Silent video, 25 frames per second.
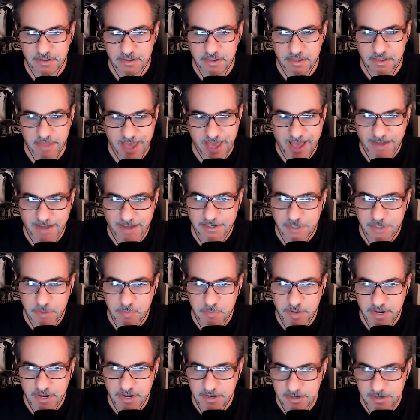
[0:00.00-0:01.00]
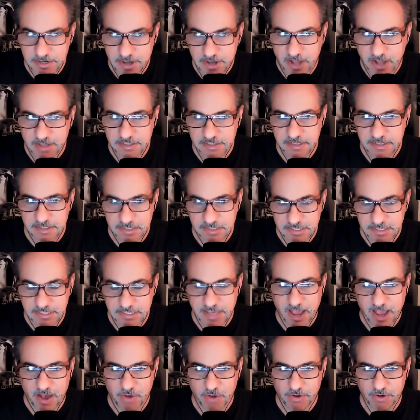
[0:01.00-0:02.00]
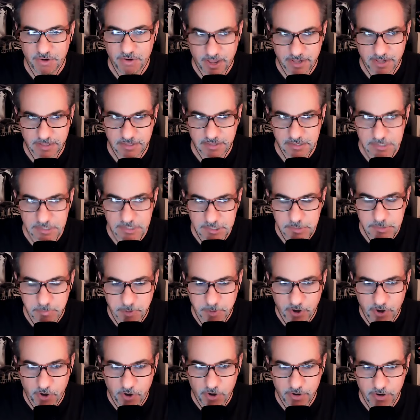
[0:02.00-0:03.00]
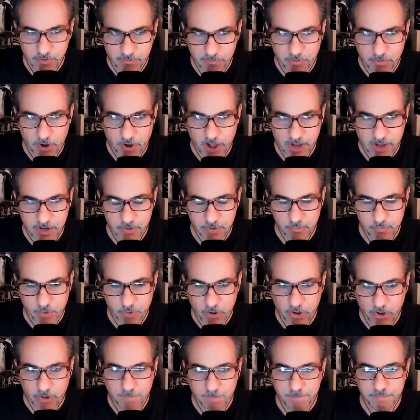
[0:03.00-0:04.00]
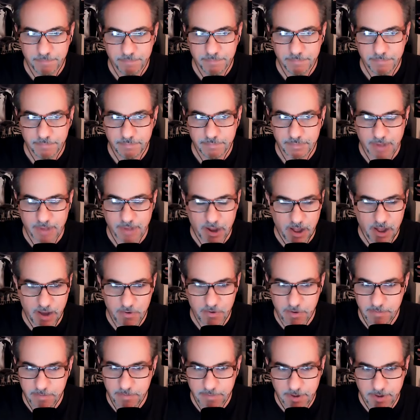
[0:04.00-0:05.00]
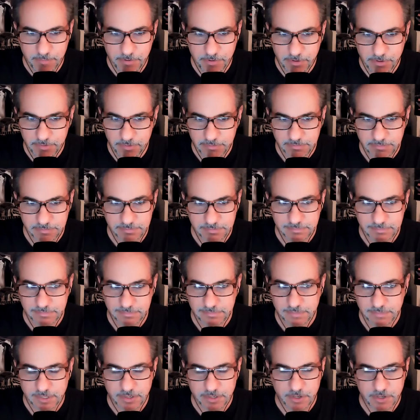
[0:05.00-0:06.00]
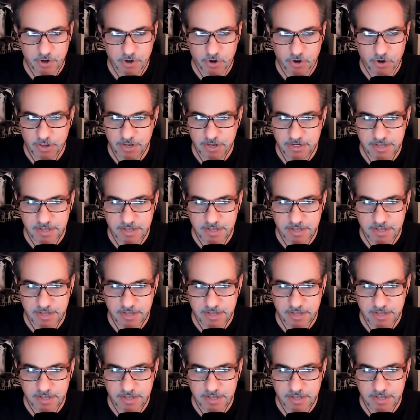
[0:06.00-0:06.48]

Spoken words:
That, to me, doesn't sound like the spirit of rock and roll. Now, I remember In the early